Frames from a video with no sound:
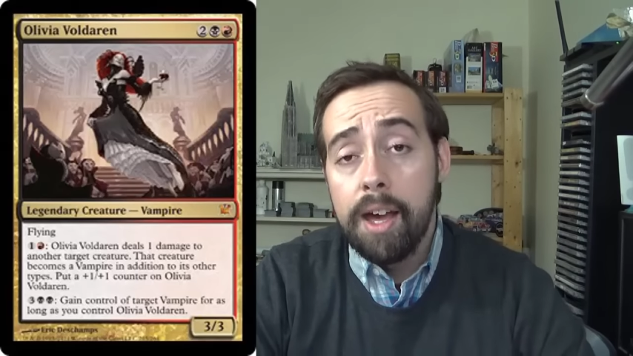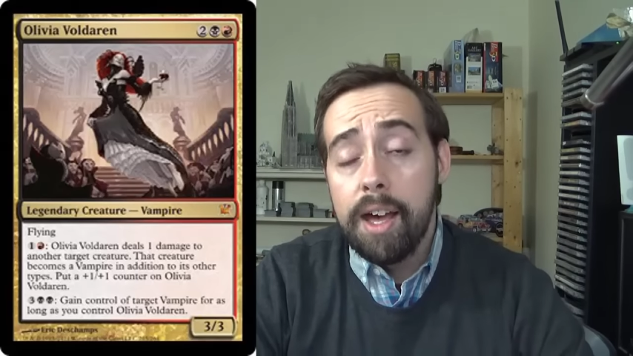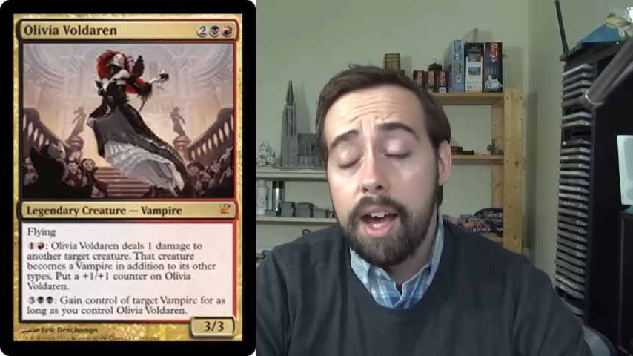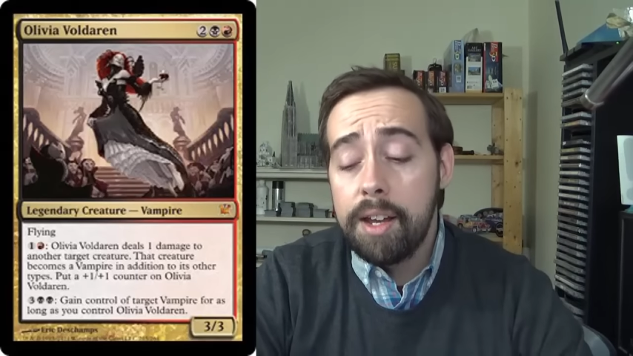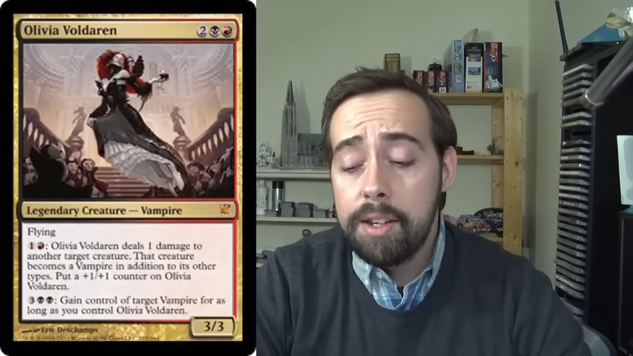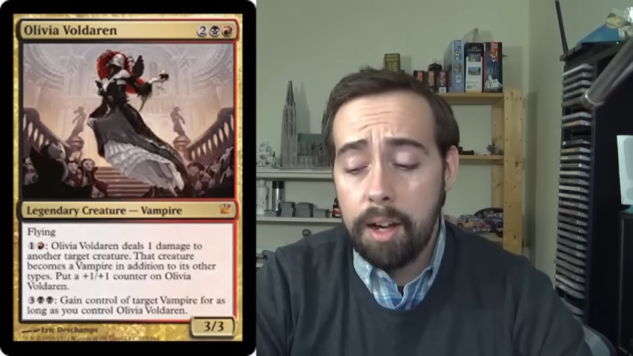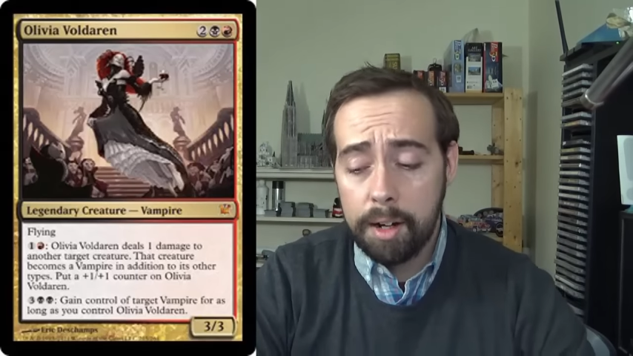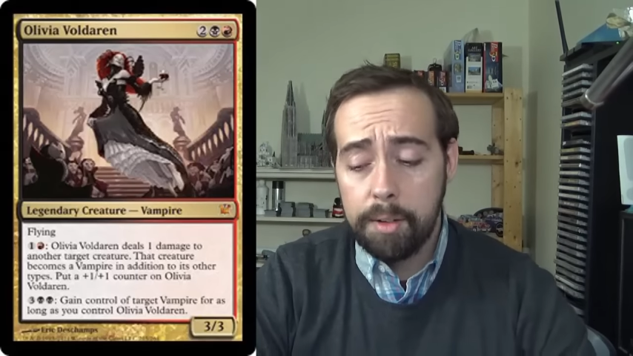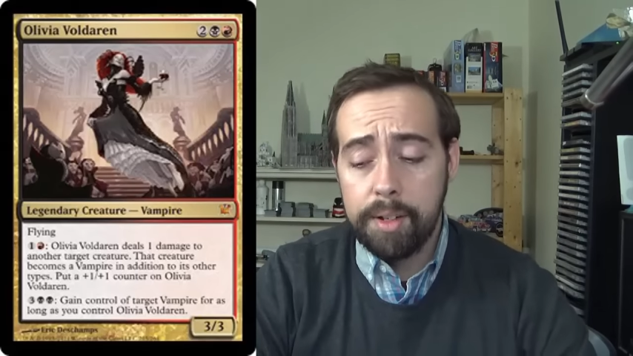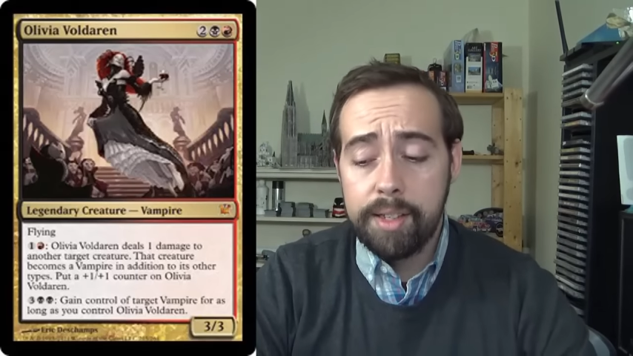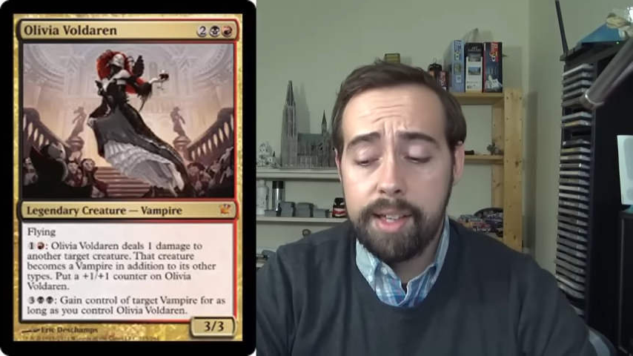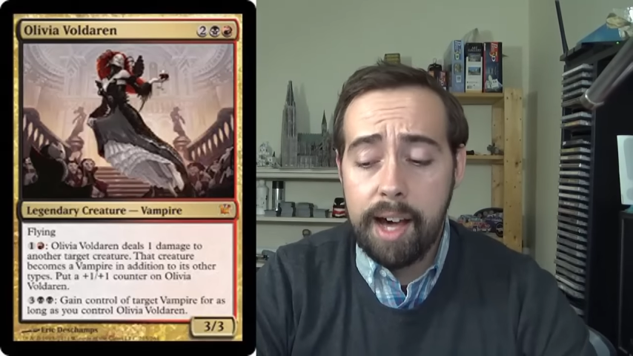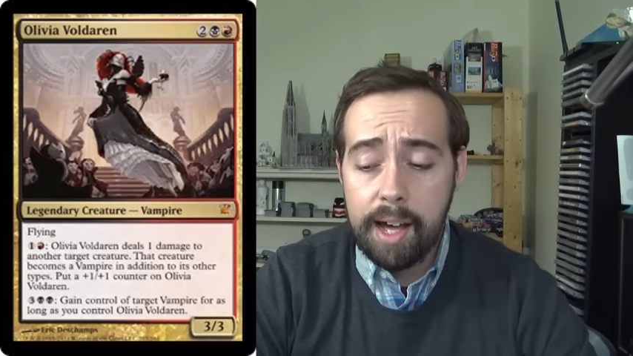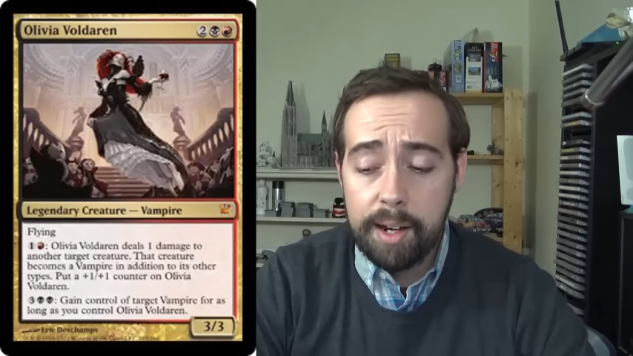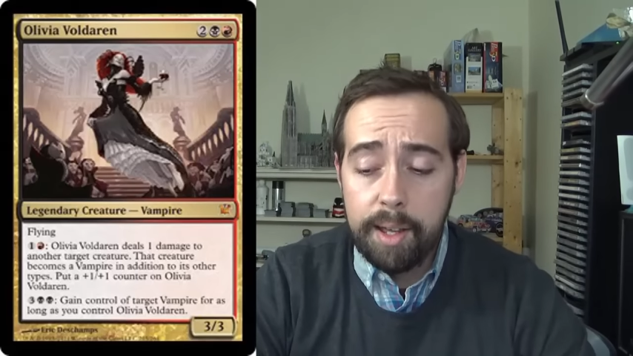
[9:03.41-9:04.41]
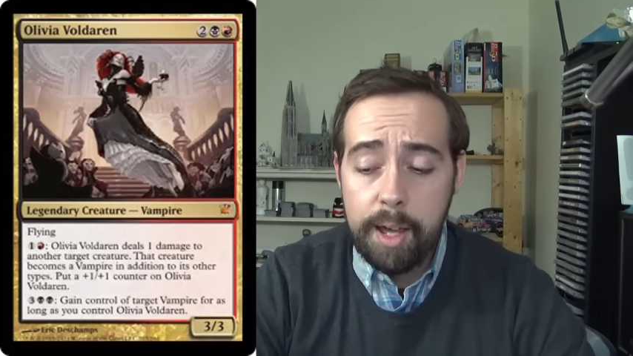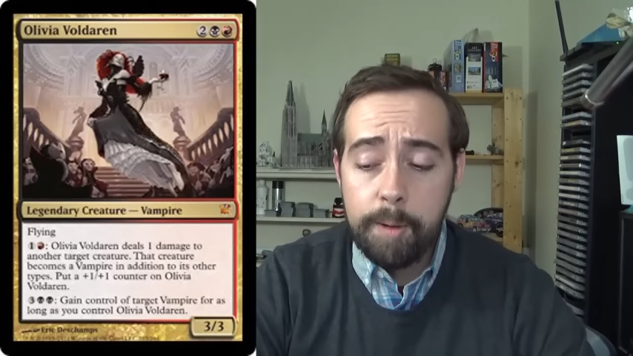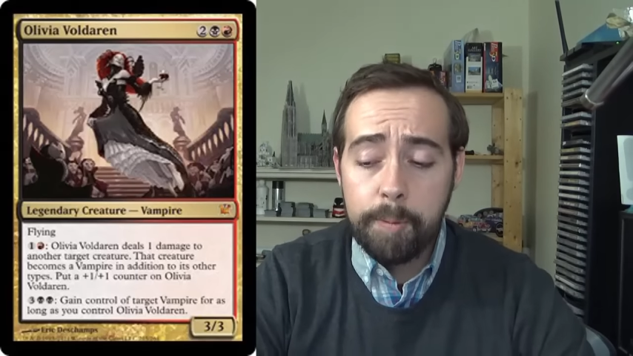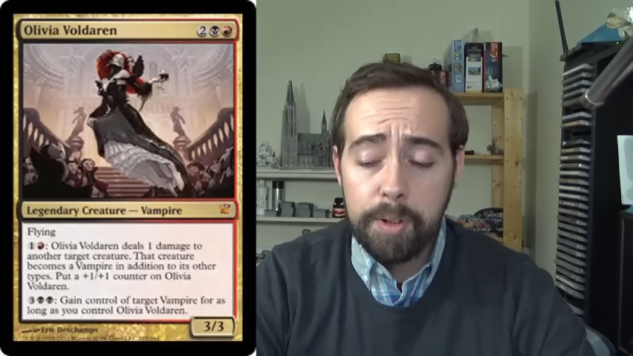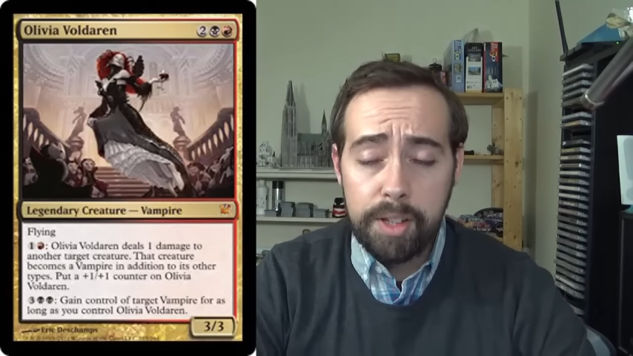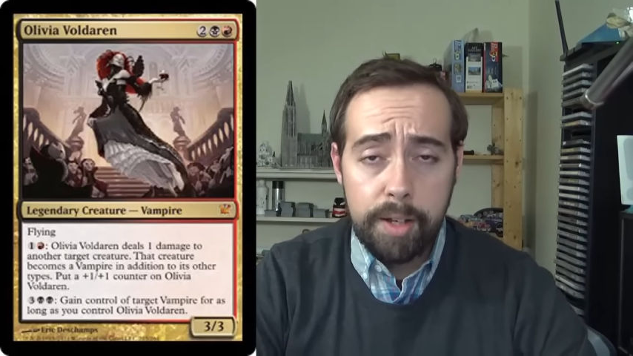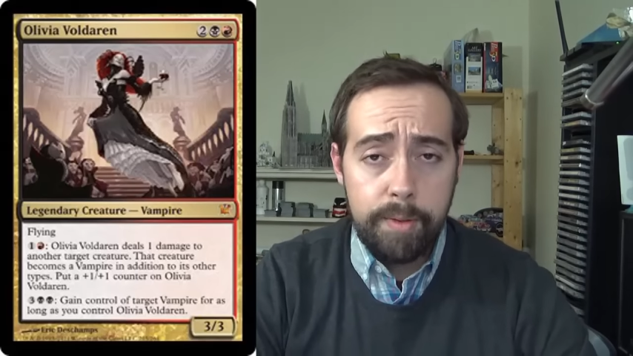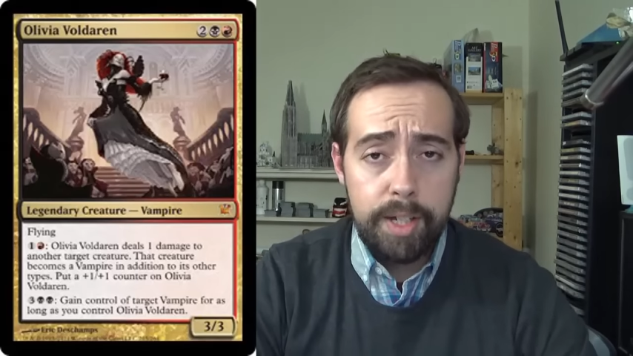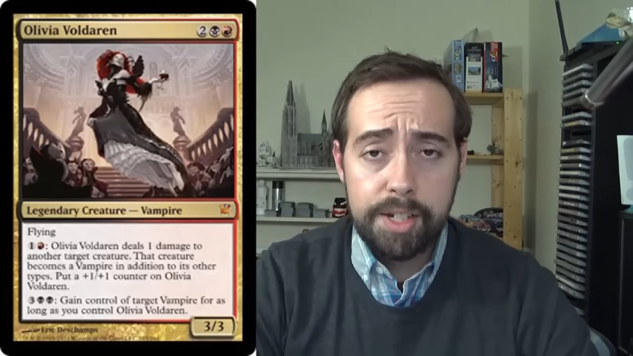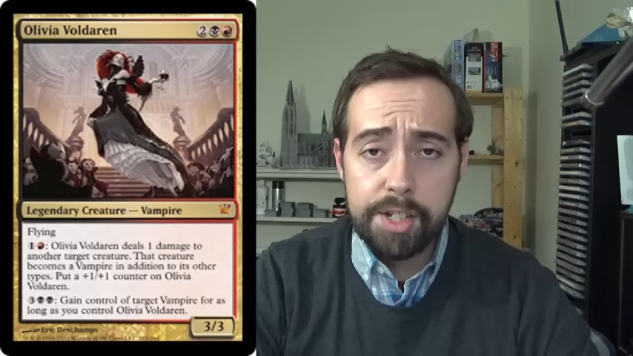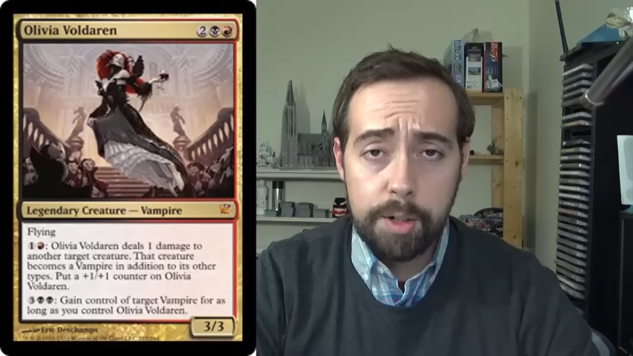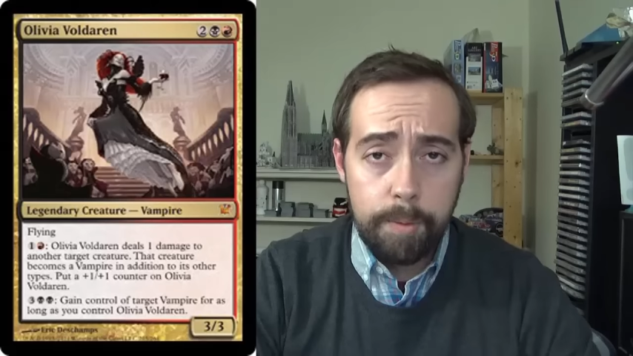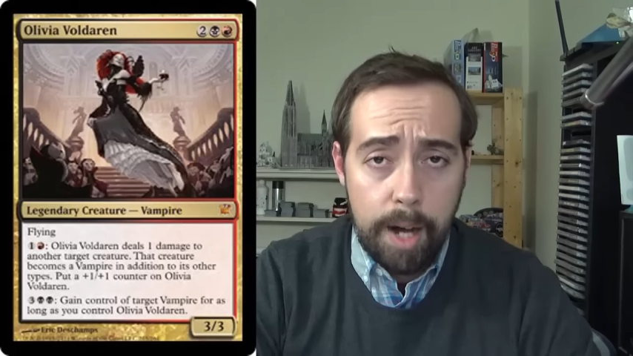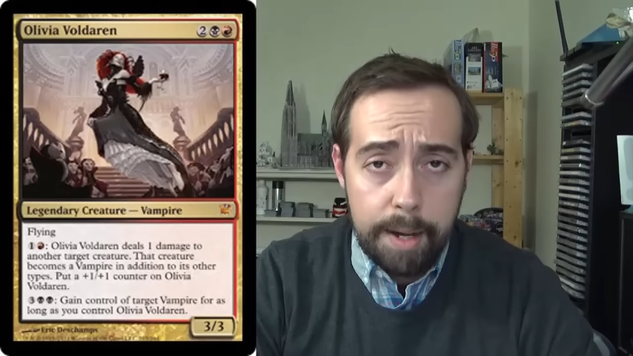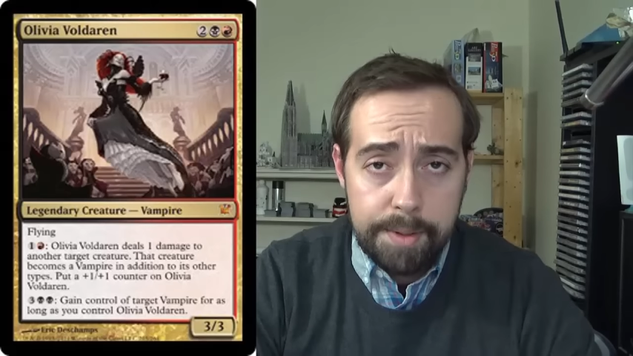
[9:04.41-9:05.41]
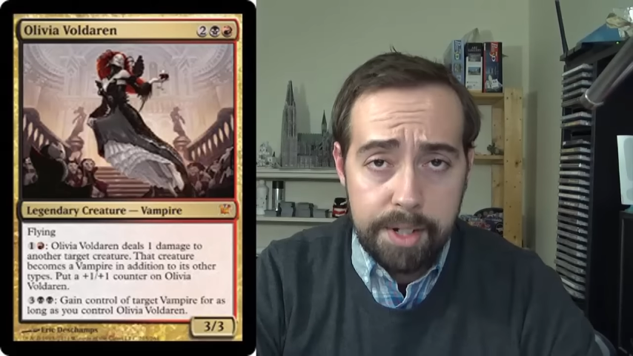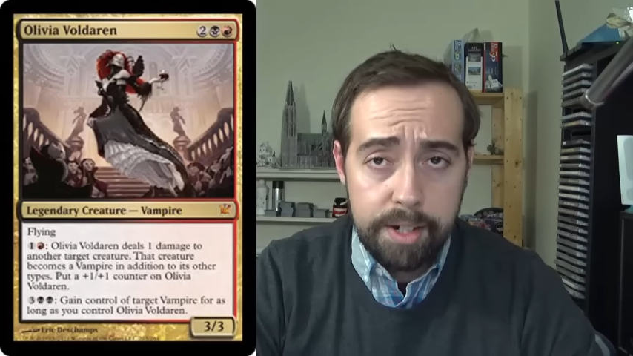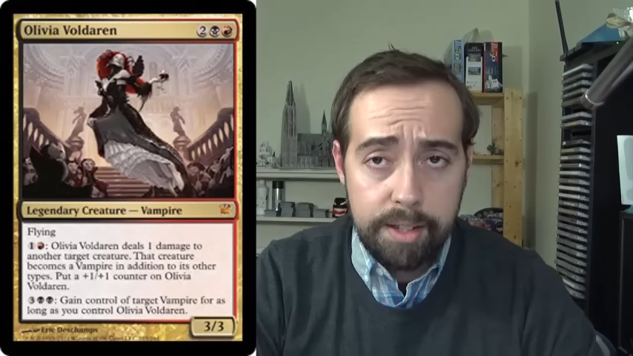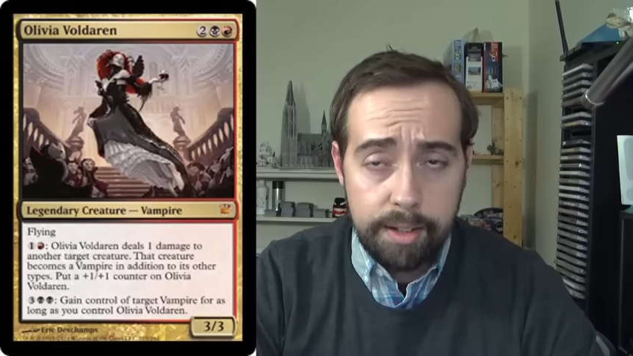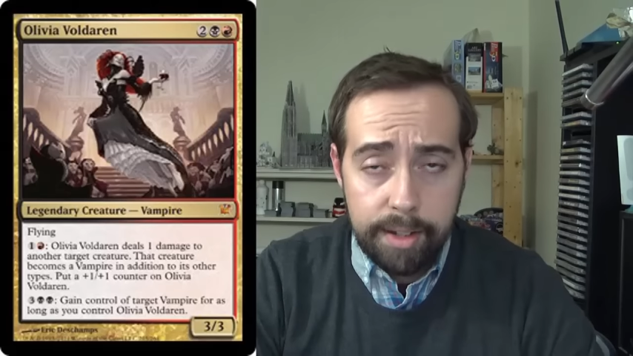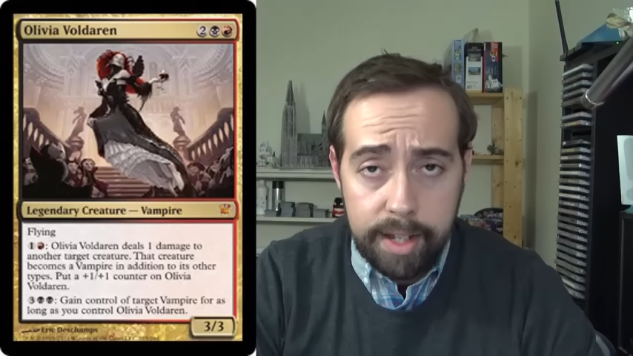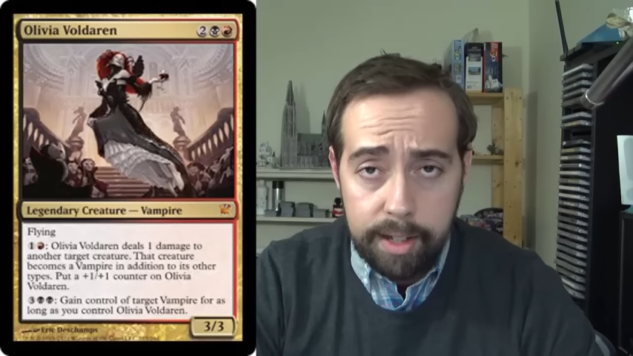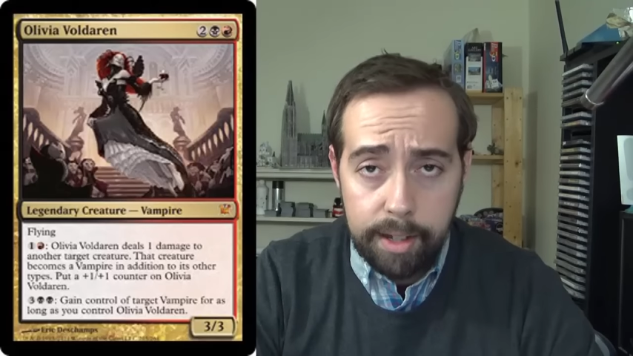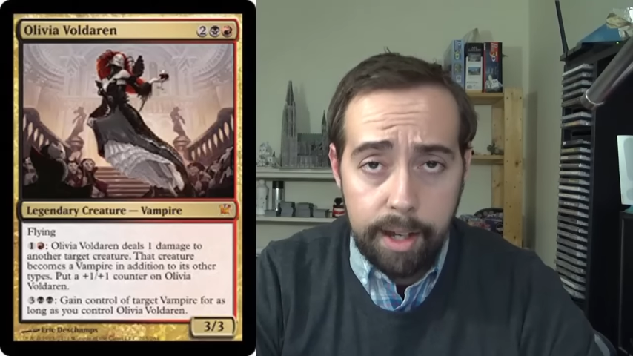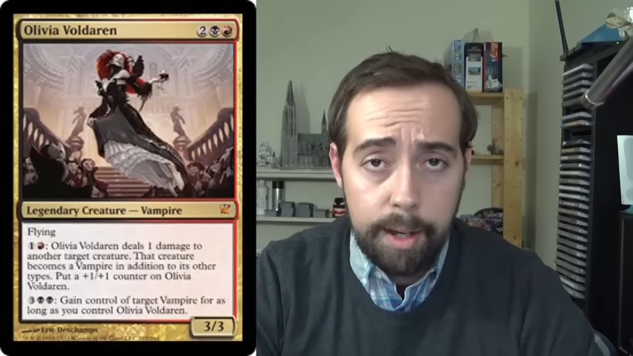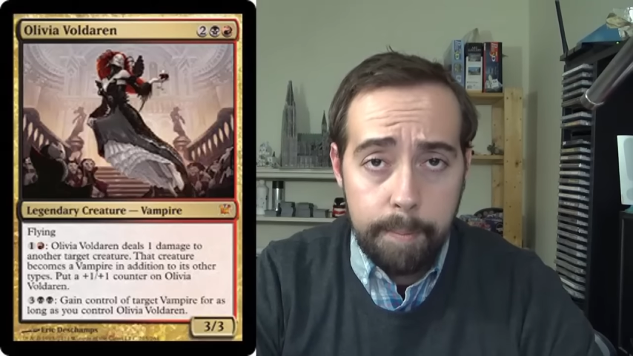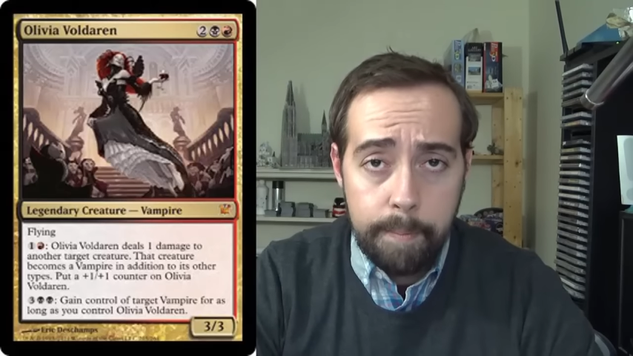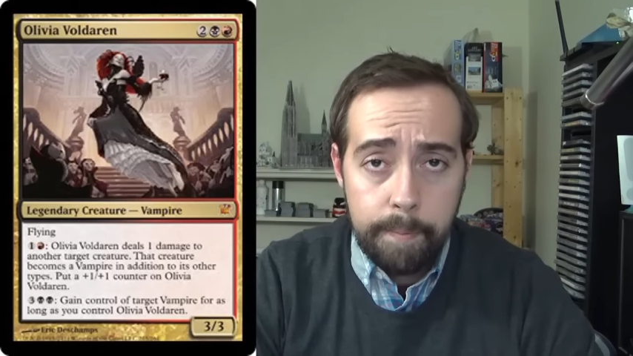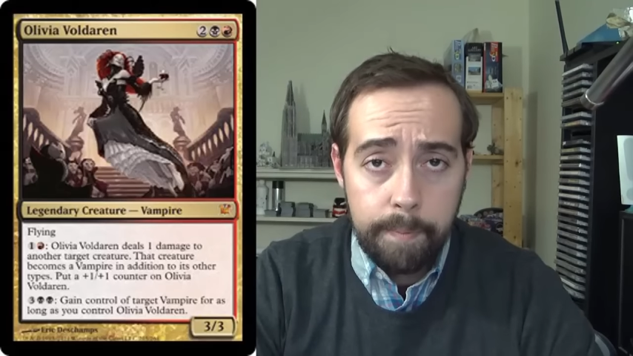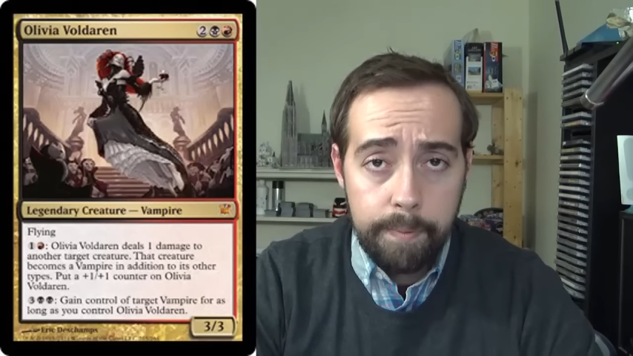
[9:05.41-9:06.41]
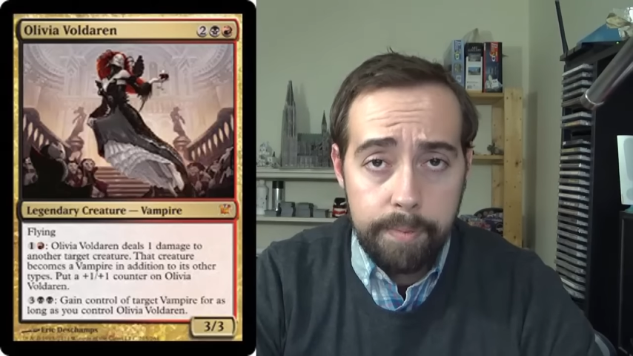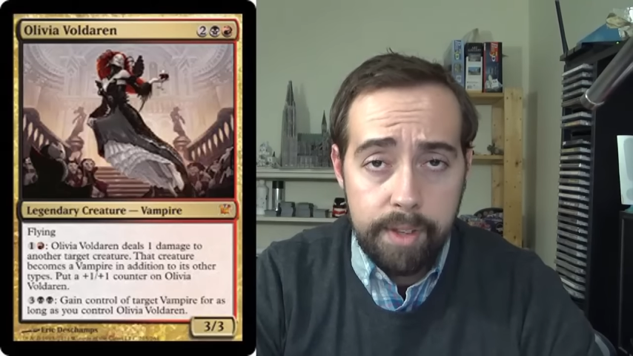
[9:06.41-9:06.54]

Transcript: And not only that, if Olivia survives into the late game,